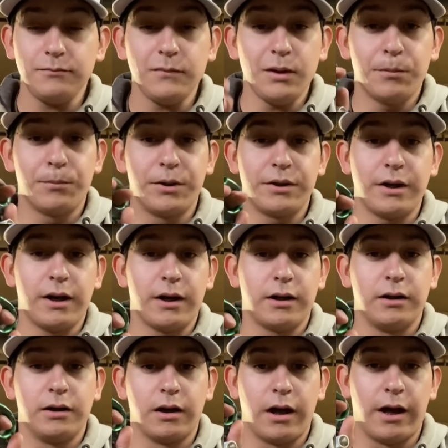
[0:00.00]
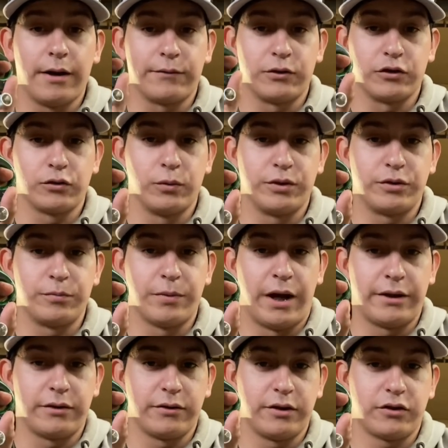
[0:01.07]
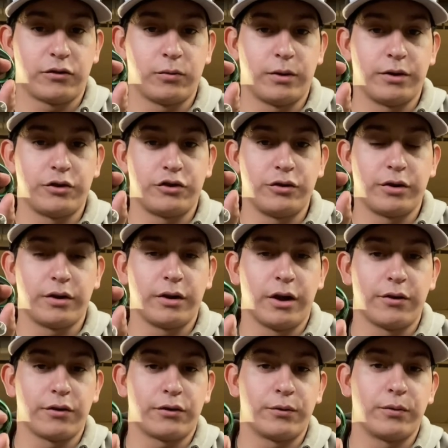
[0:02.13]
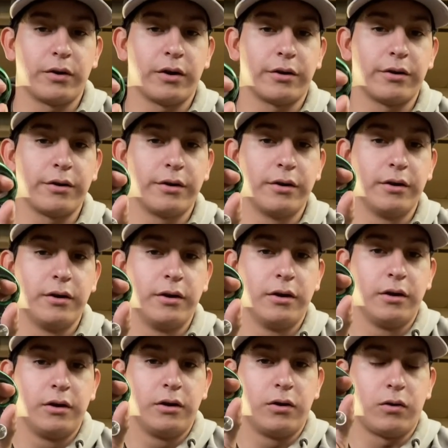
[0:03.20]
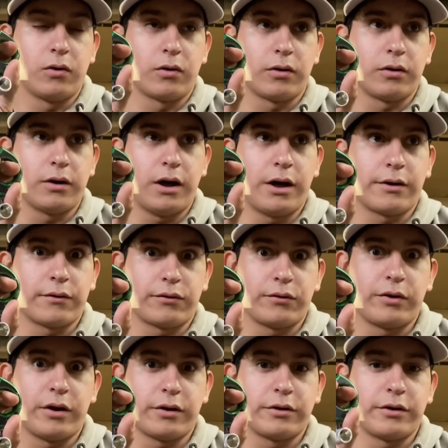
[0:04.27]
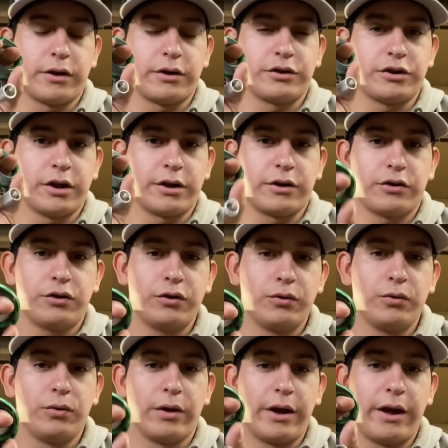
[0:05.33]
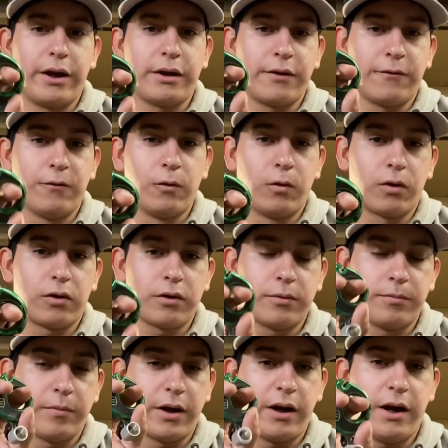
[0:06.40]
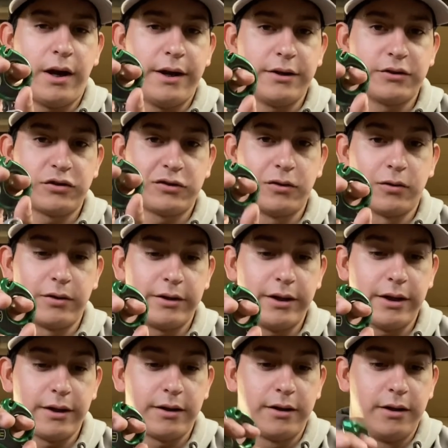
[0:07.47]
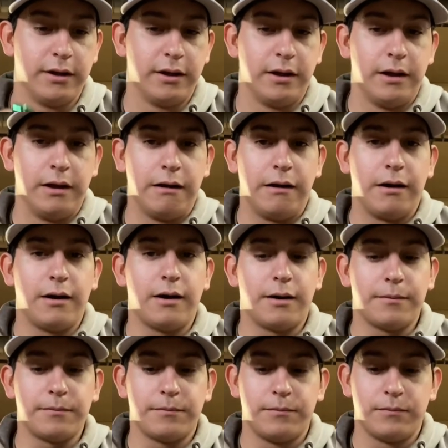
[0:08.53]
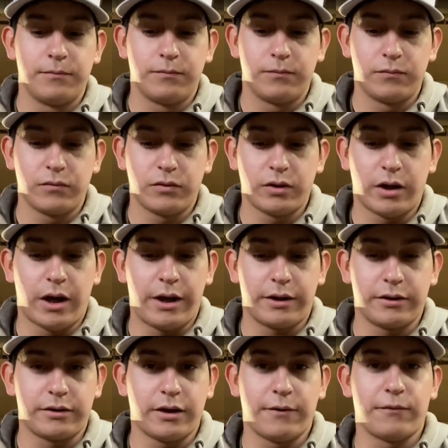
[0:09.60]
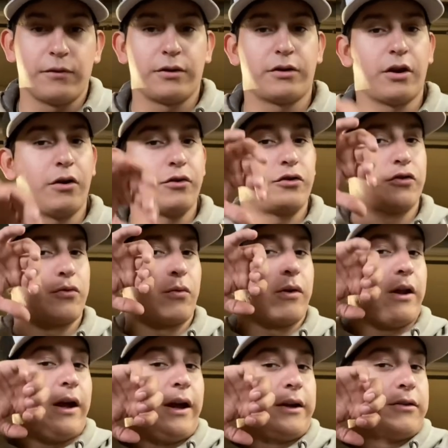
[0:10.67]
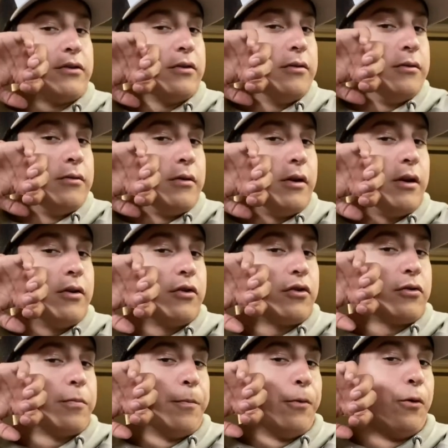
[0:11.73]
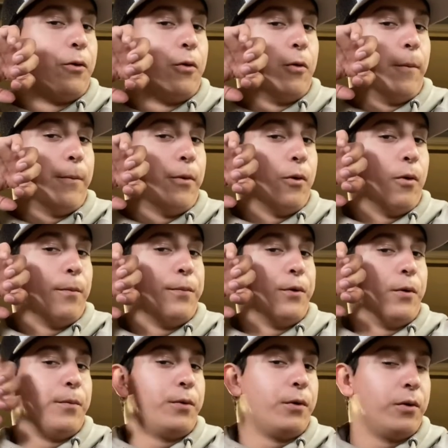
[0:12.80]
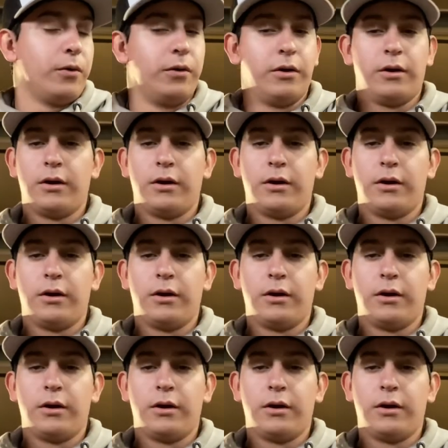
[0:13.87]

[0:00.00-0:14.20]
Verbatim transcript: but yeah, after switching back to this one, shooting another 300, or out of 300, I shot a 284, my highest score yet. Um, I could definitely tell just relax and just pull, pull, pull, pull.